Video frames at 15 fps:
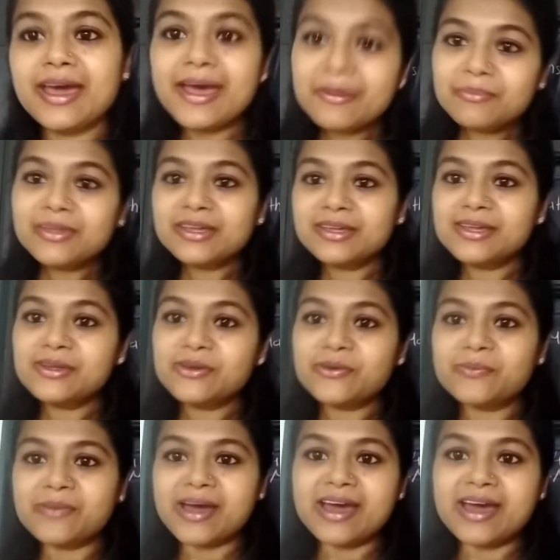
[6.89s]
I am taking your
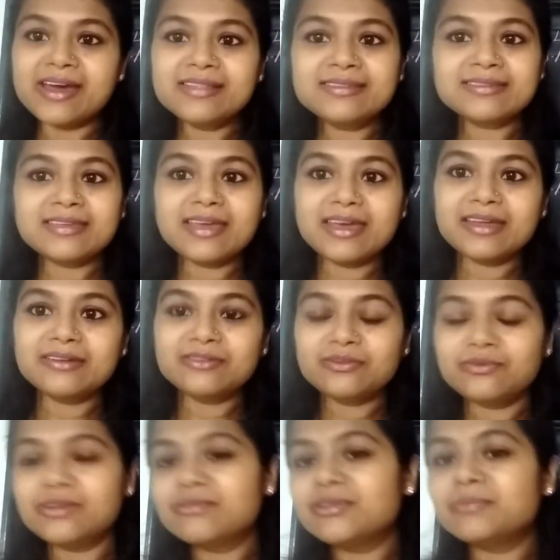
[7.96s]
maths and
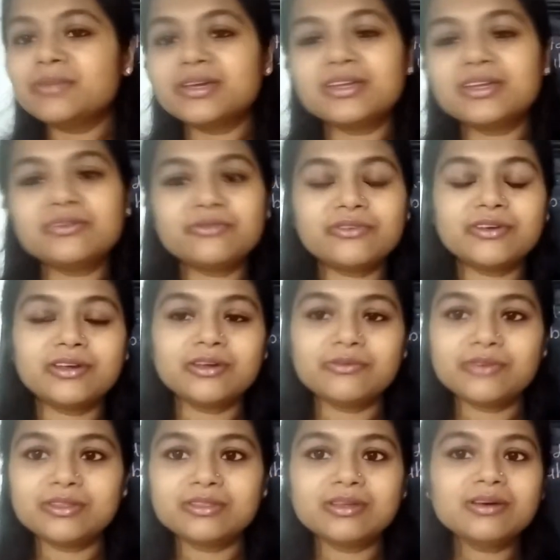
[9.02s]
we will begin
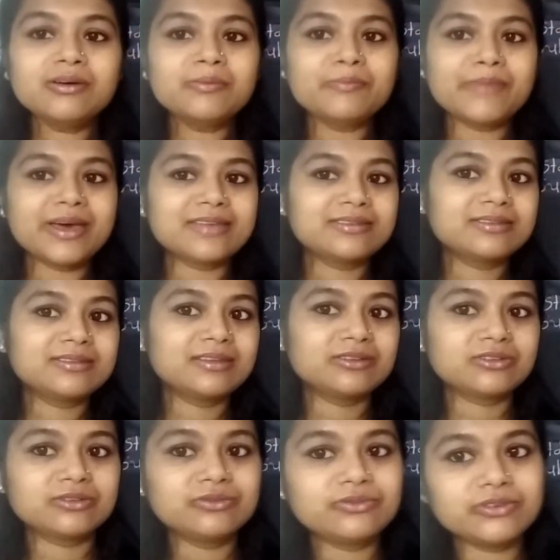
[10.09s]
with the maths
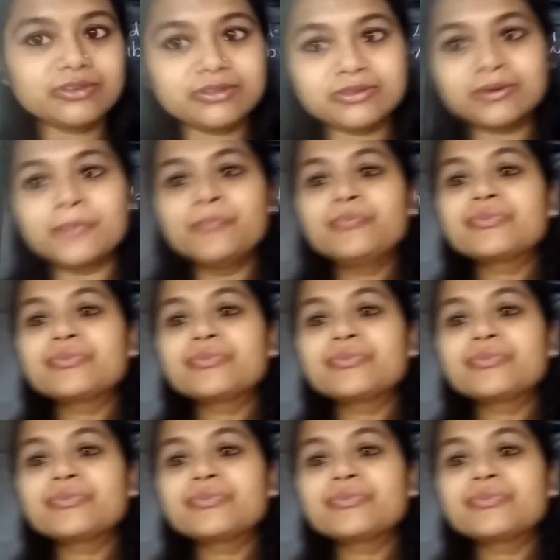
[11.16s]
session first.